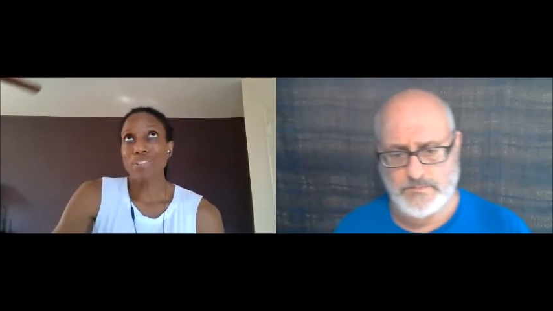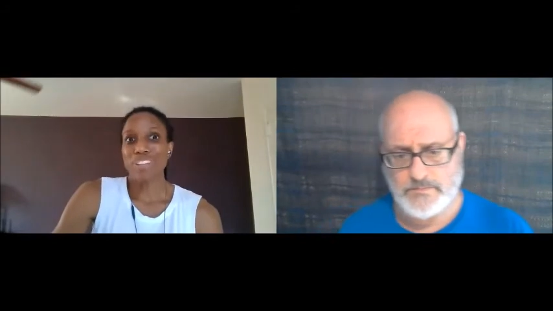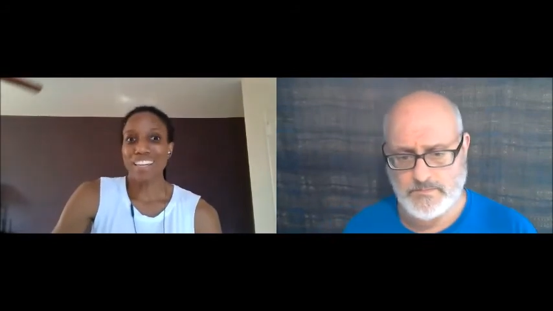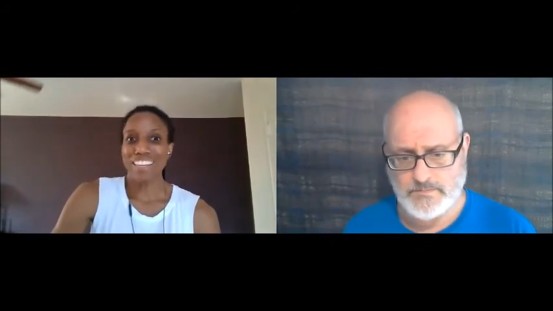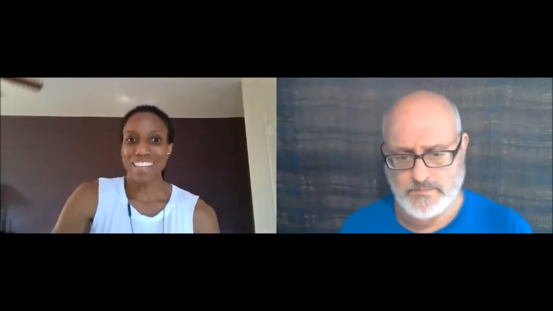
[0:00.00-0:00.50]
Speaker 1: so
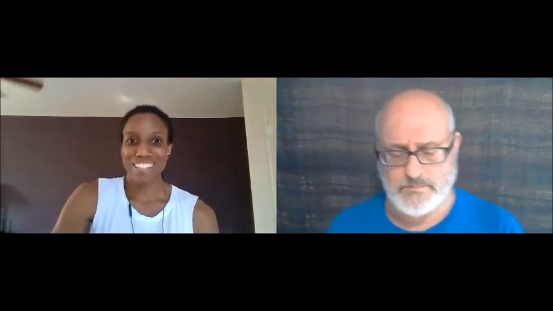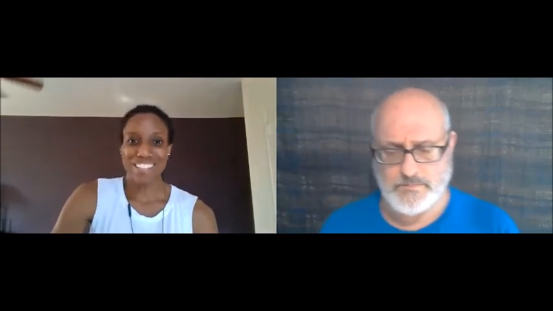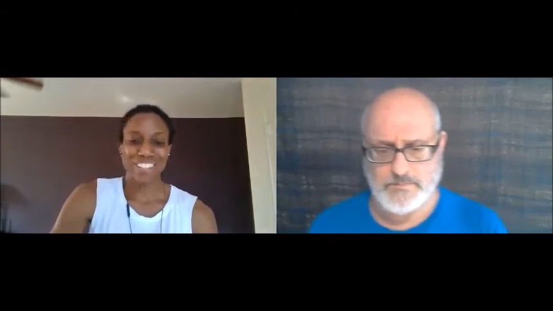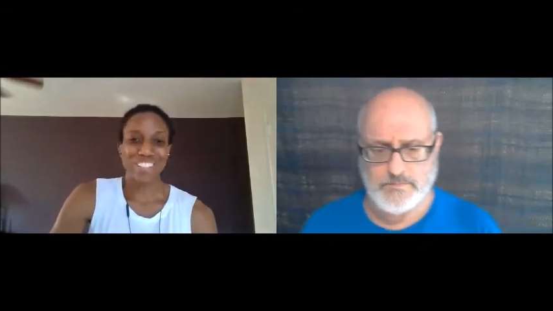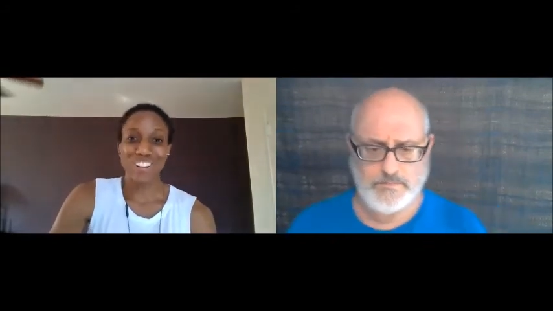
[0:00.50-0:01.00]
lucky
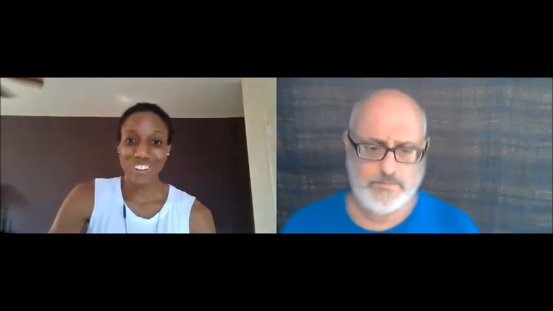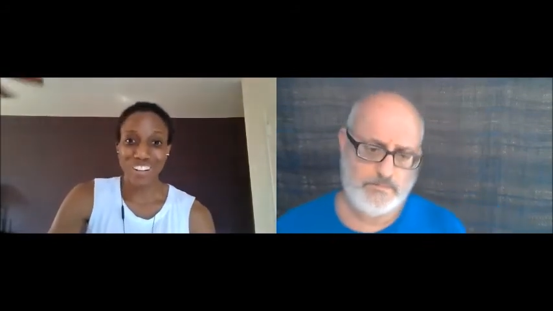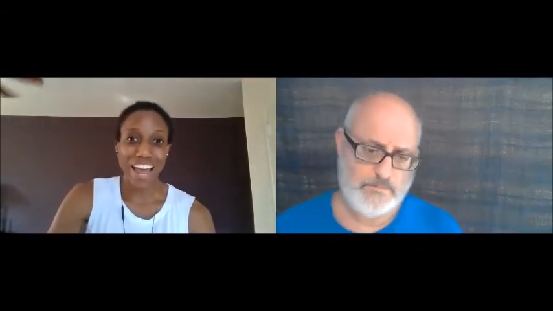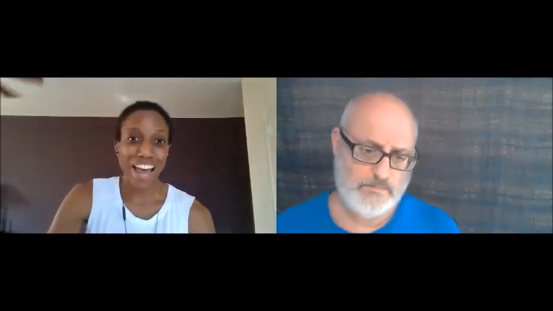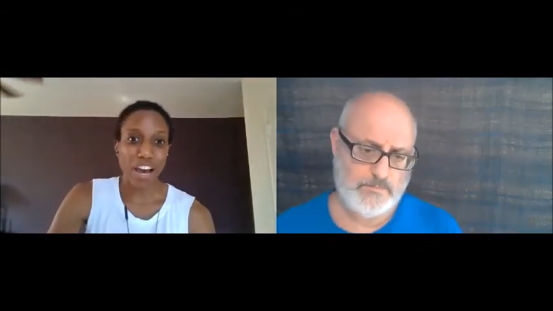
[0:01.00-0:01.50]
as to
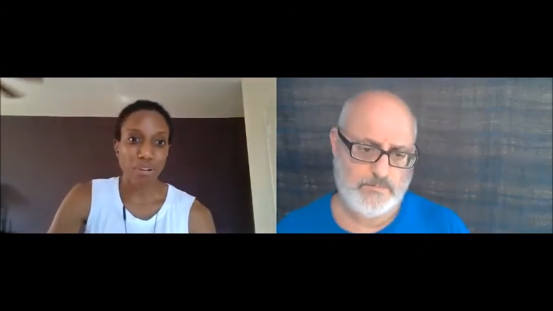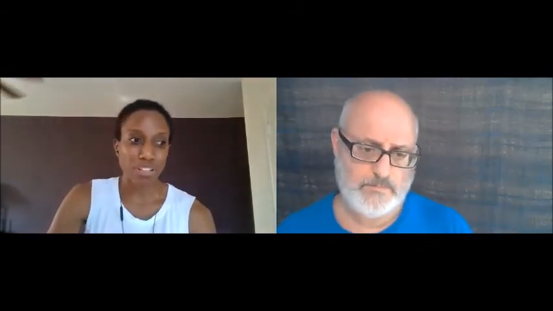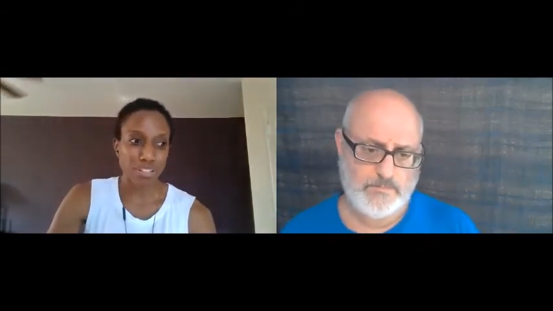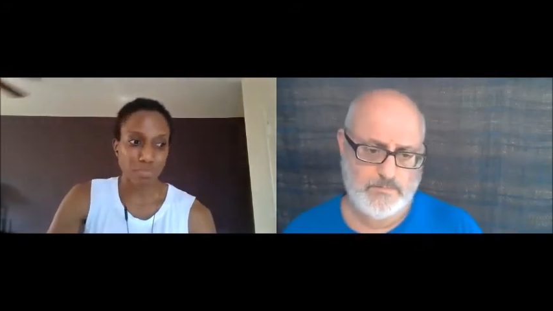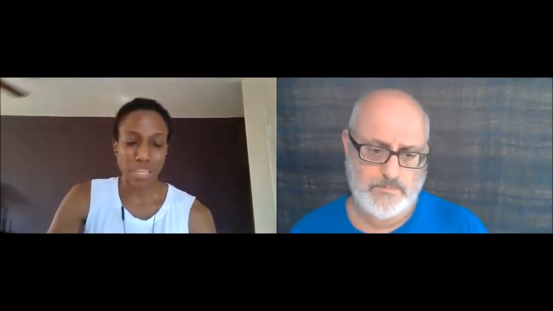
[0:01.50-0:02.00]
learn how
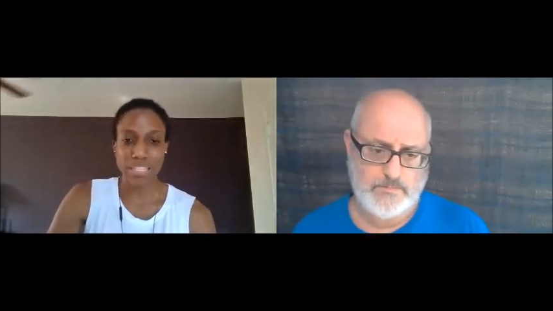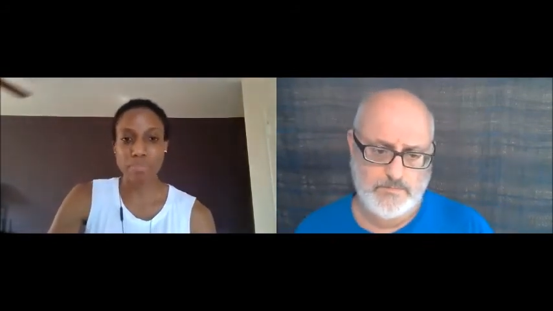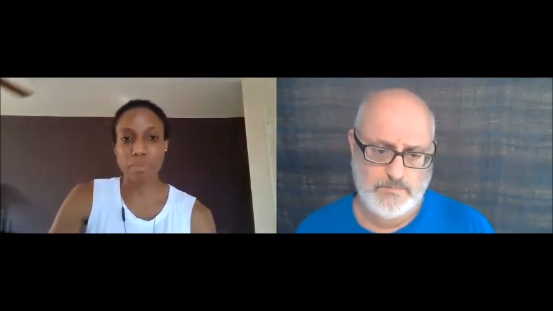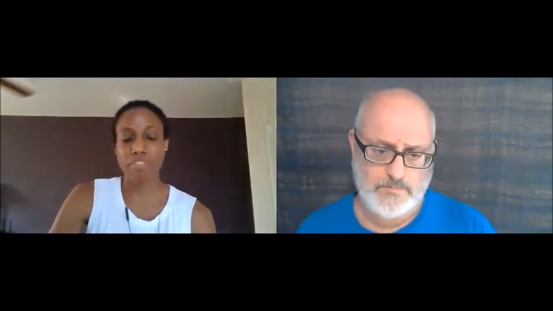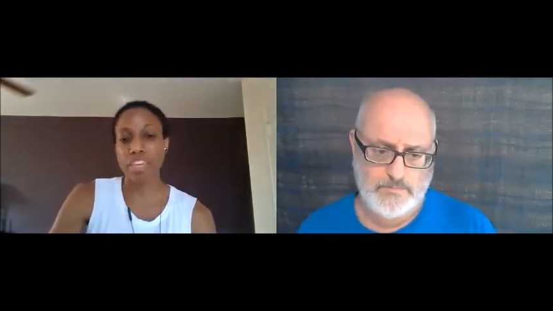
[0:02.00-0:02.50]
and be in
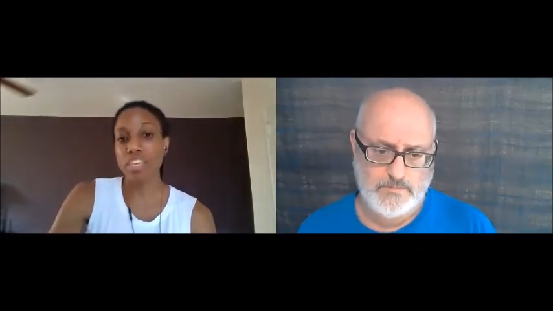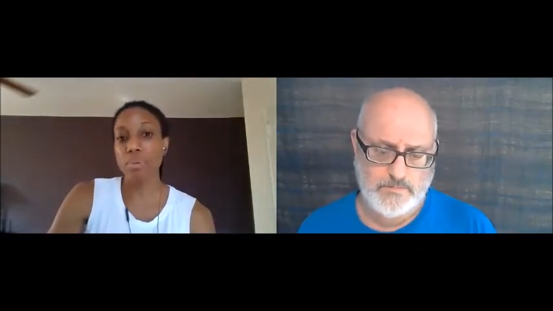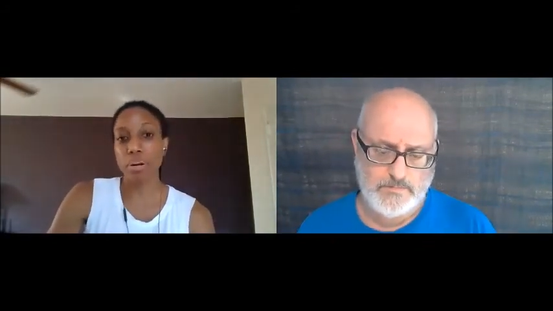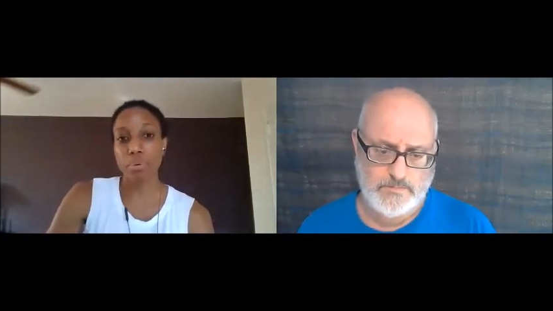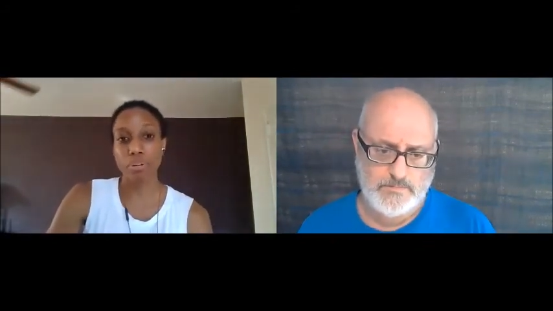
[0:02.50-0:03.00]
some type of
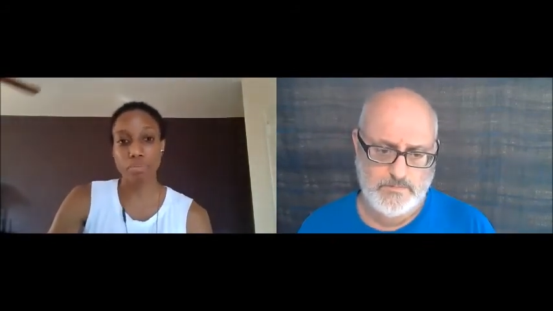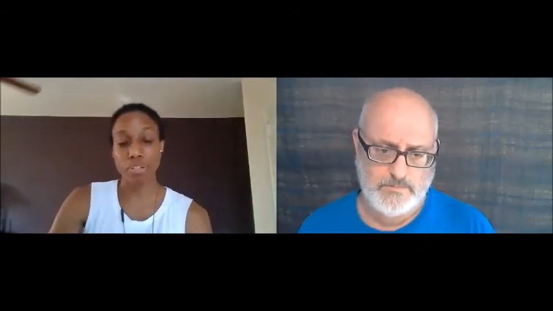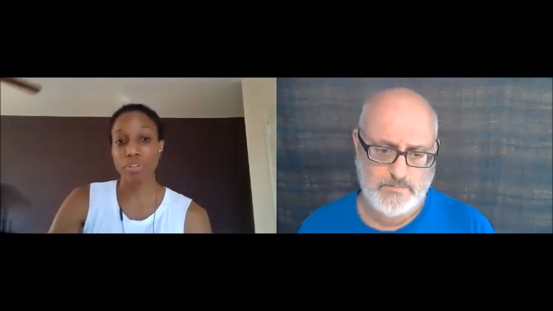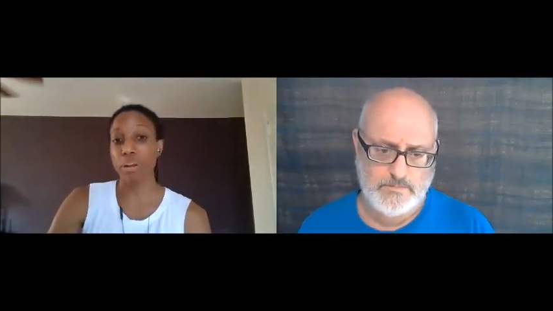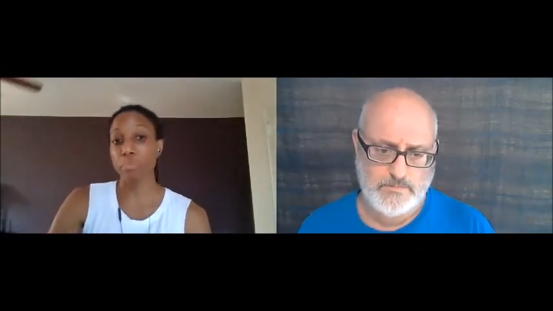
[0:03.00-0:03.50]
incubator program
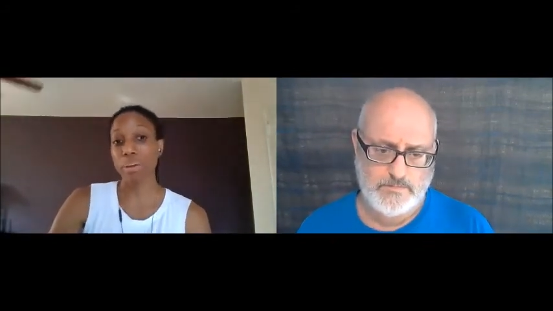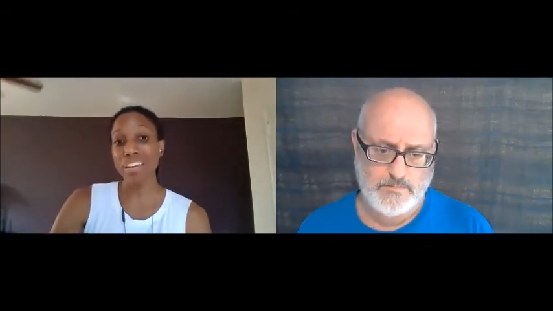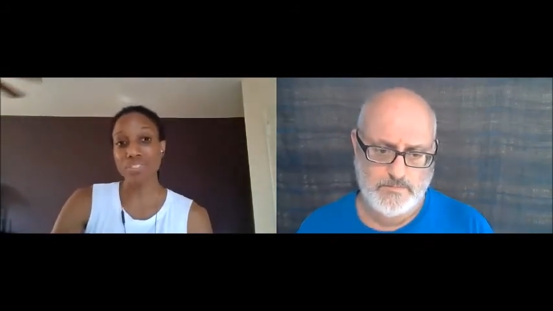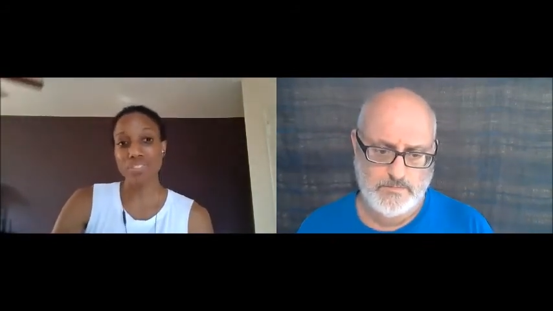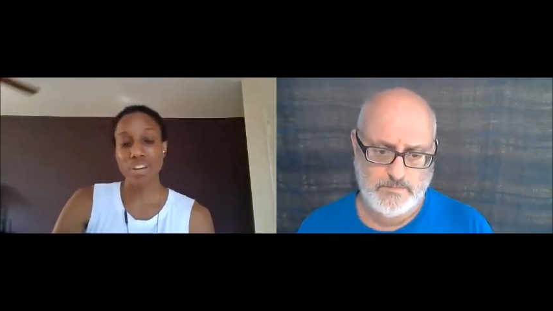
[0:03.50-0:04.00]
to learn how to
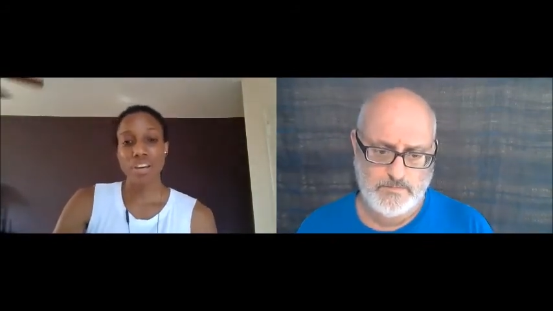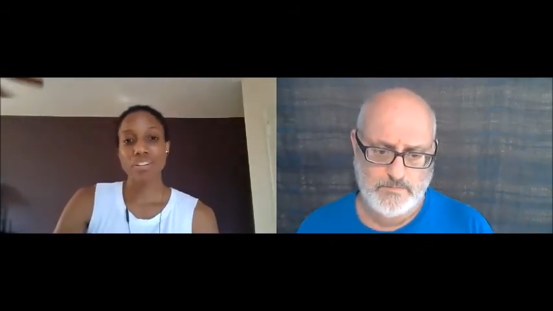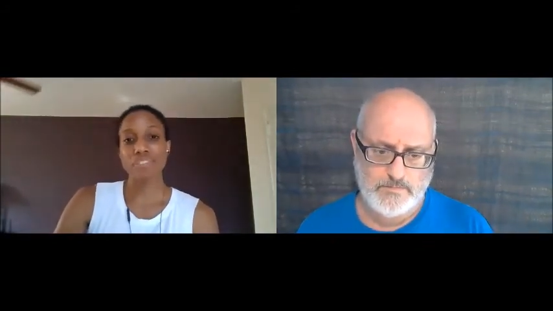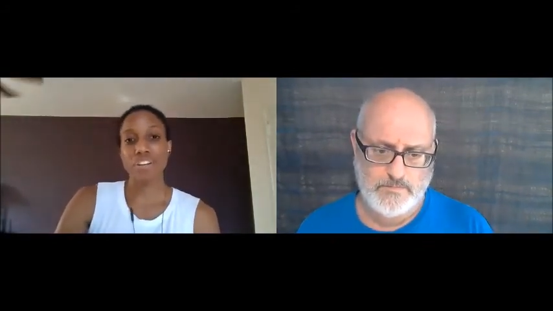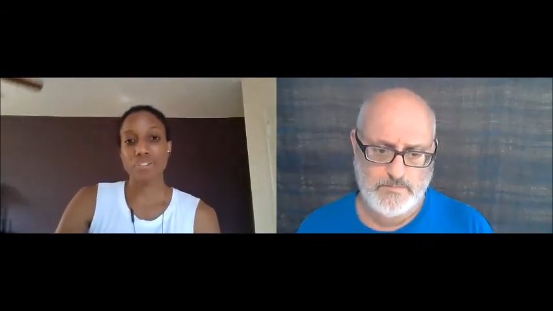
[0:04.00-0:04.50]
pitch
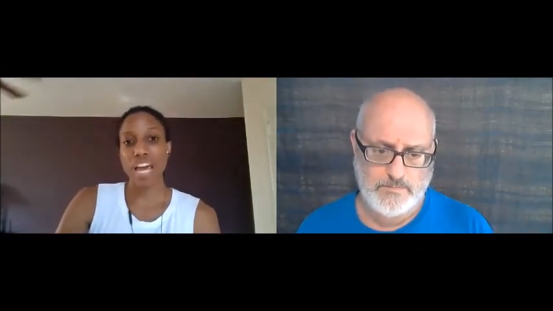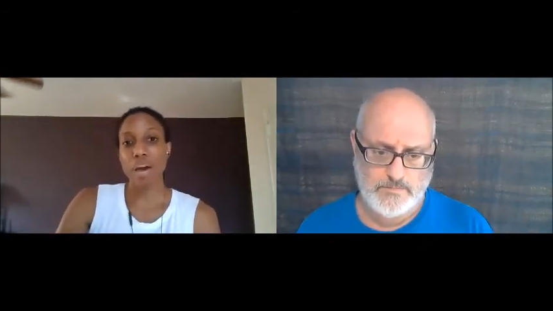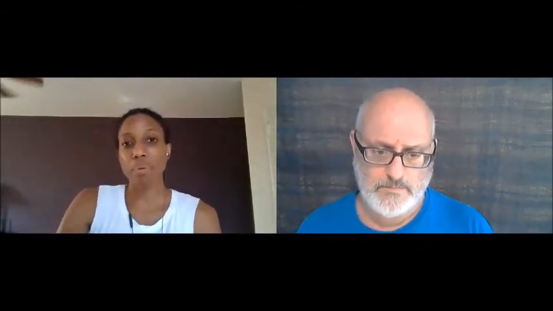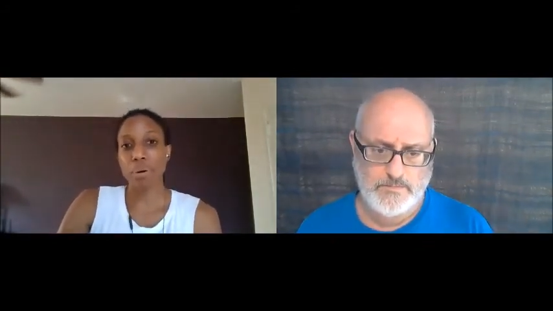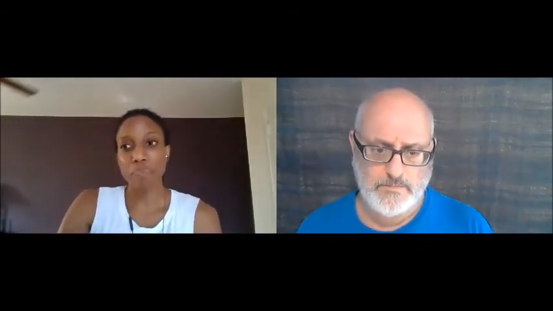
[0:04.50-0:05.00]
to venture
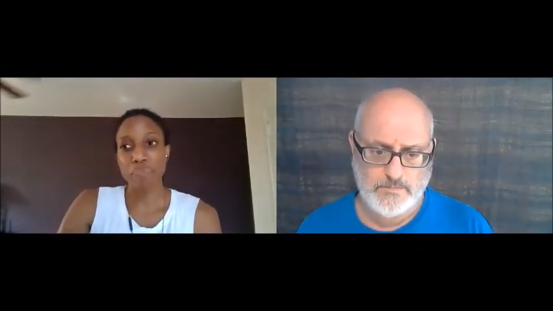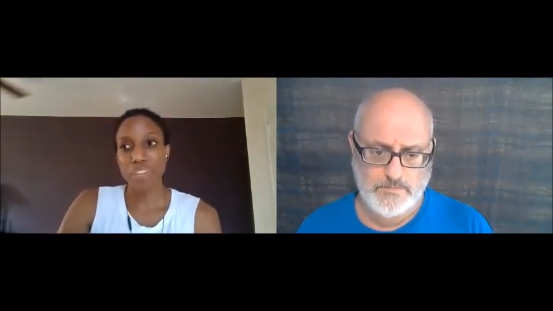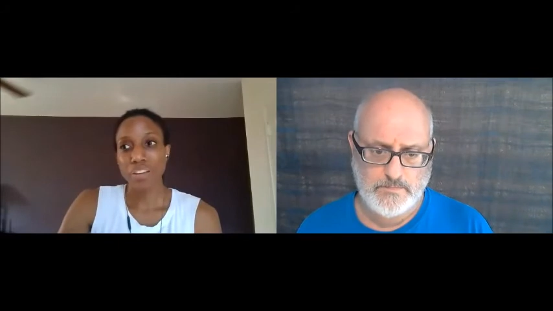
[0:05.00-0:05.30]
capital,